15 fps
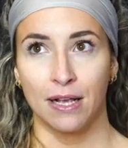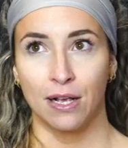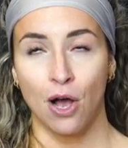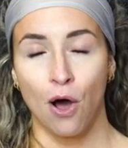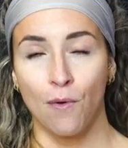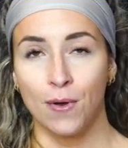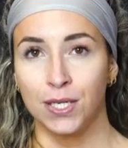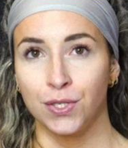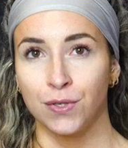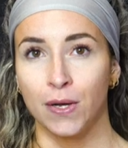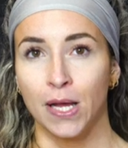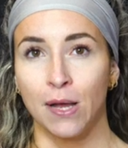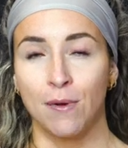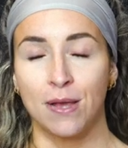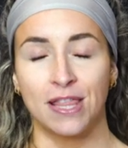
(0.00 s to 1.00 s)
Go into
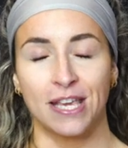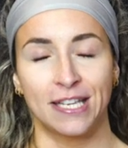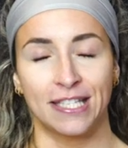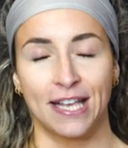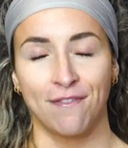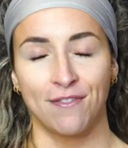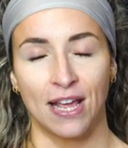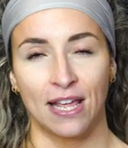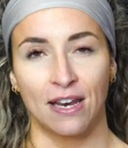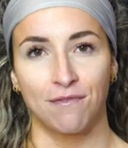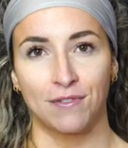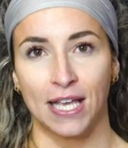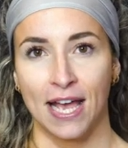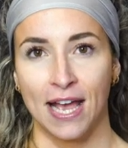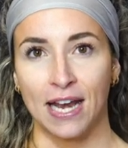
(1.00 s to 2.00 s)
it with a 7 out of
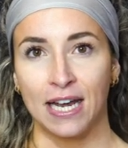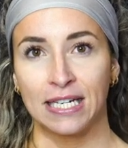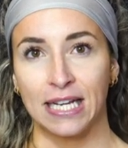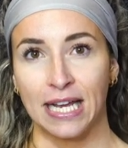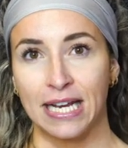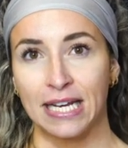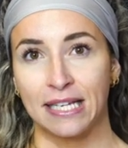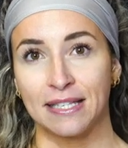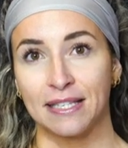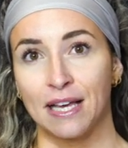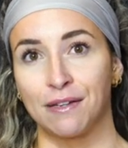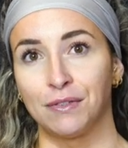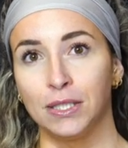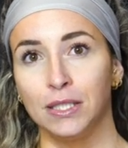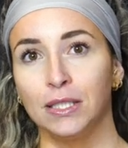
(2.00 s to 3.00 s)
10 tightness
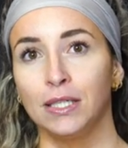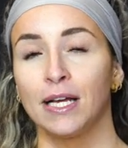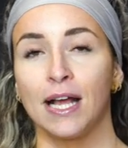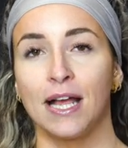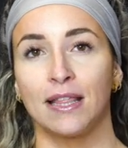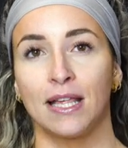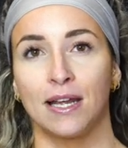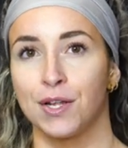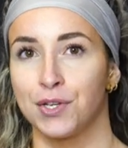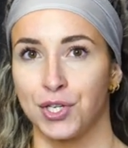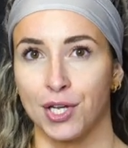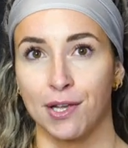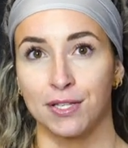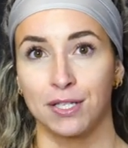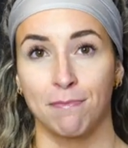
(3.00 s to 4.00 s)
level and then
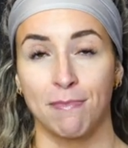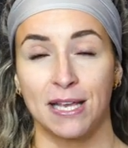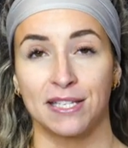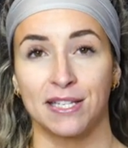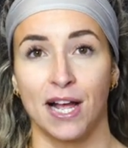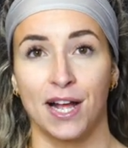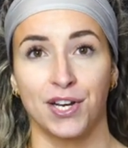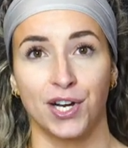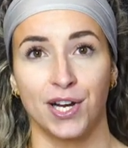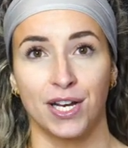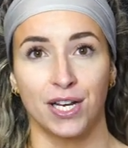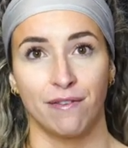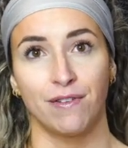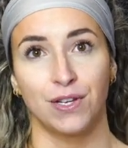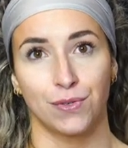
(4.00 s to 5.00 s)
adjust based on your
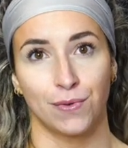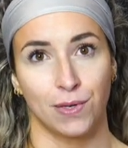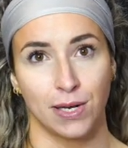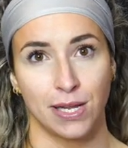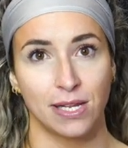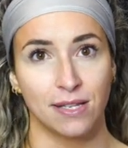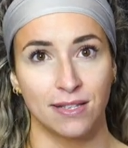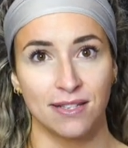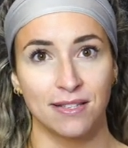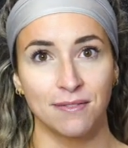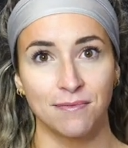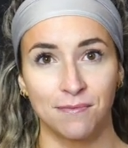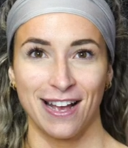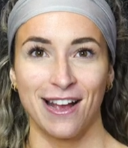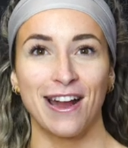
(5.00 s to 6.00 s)
individual needs.
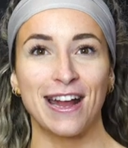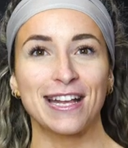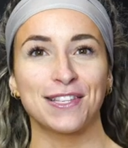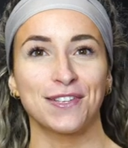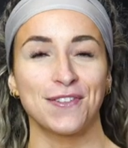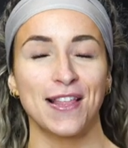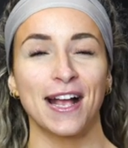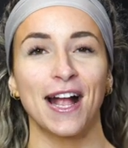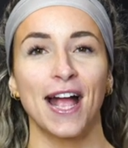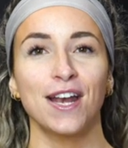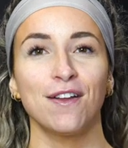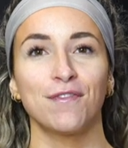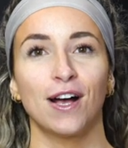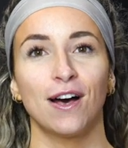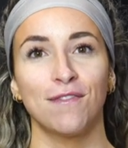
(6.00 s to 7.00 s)
All right, so that kind
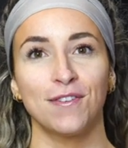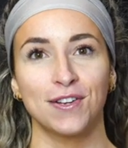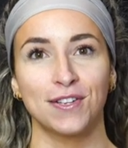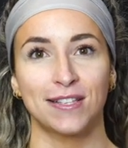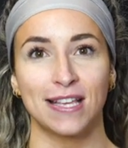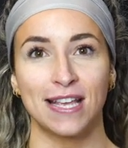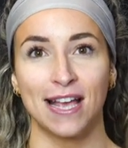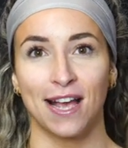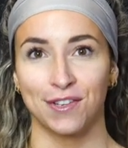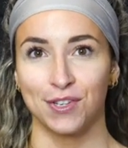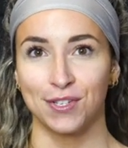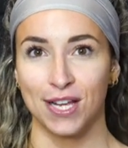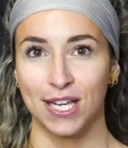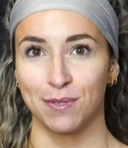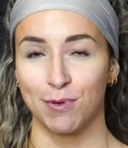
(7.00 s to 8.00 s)
of covers the
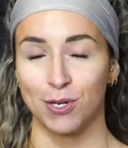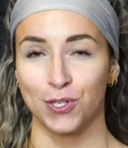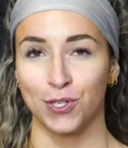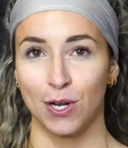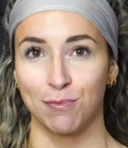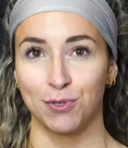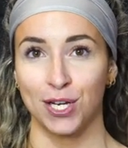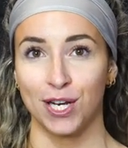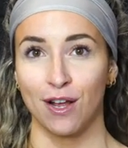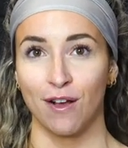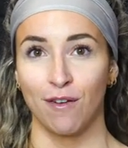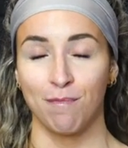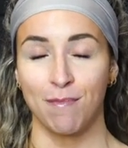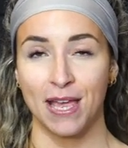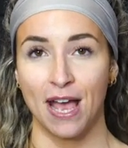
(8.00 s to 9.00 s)
exercise prescription
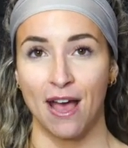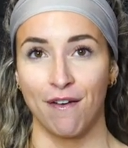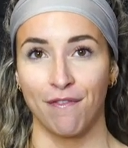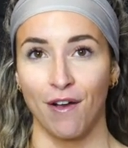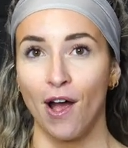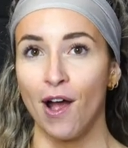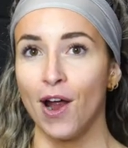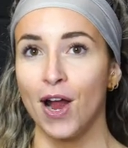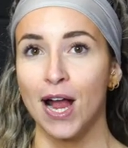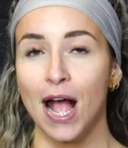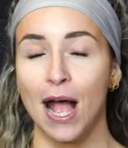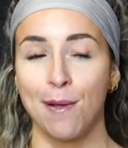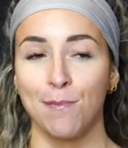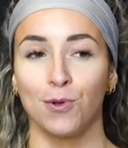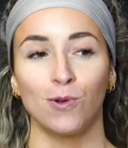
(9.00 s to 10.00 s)
of BFR.
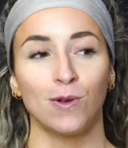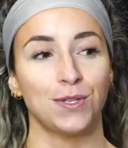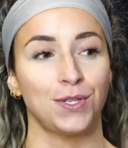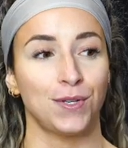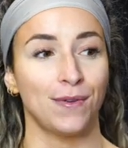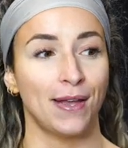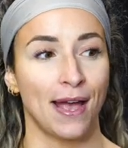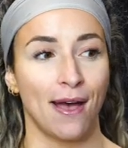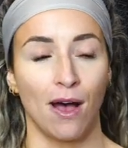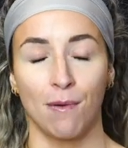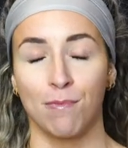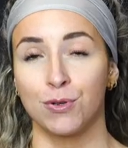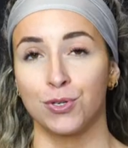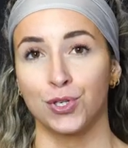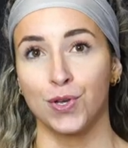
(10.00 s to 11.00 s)
I'm going to get
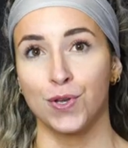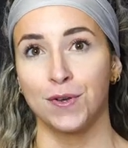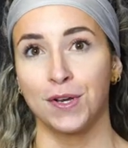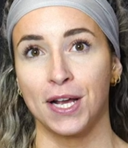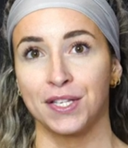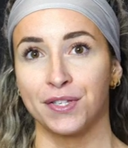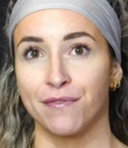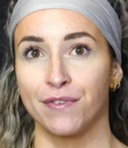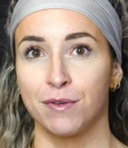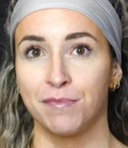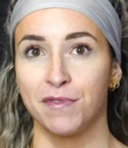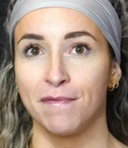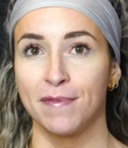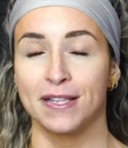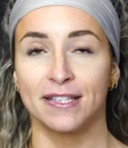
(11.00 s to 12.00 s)
up and show you guys a few
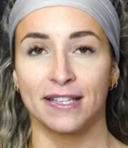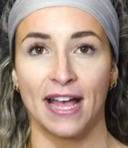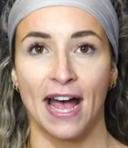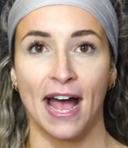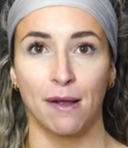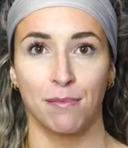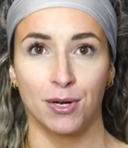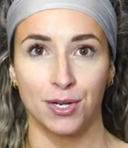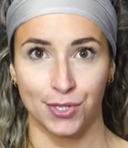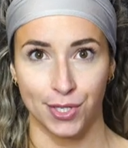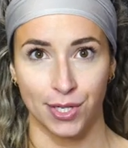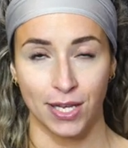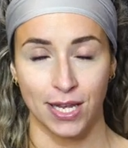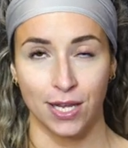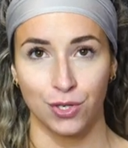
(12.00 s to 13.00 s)
movements that I
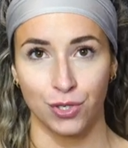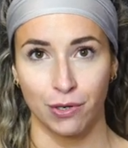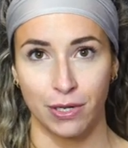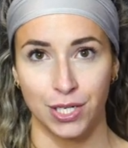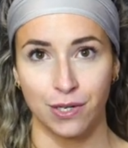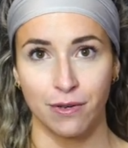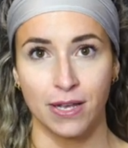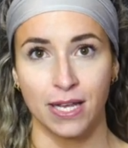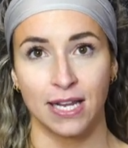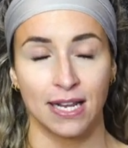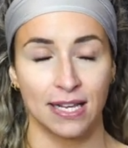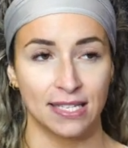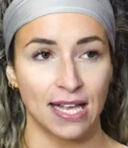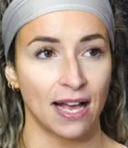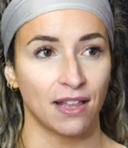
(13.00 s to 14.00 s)
personally enjoy doing and
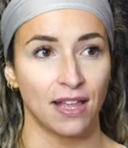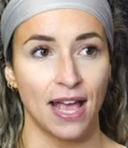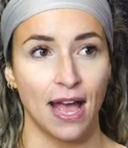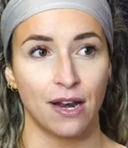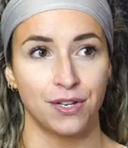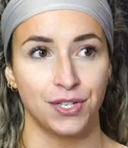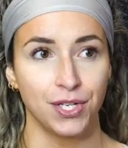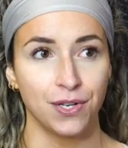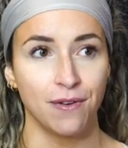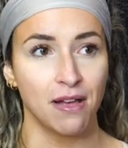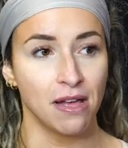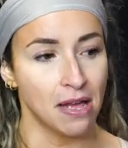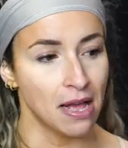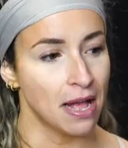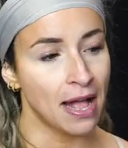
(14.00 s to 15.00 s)
exactly how to do
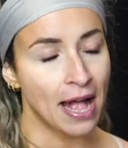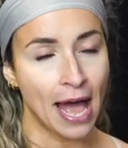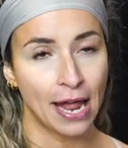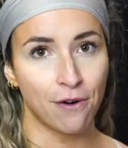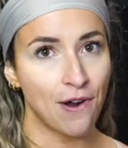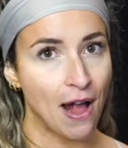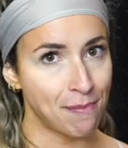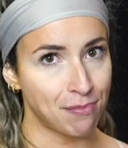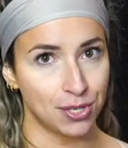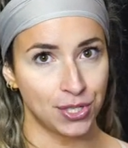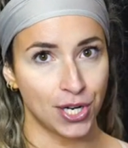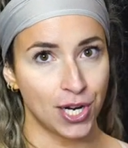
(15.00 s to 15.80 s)
it, how to wrap the